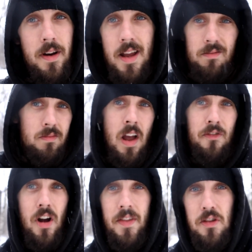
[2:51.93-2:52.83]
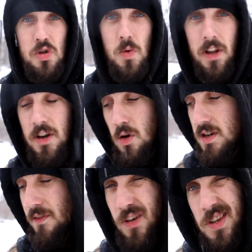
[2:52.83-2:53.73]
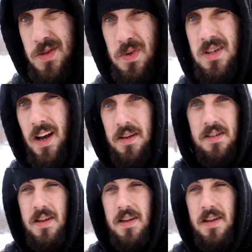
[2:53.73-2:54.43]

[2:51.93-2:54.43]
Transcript: and I find that there's really no difference besides,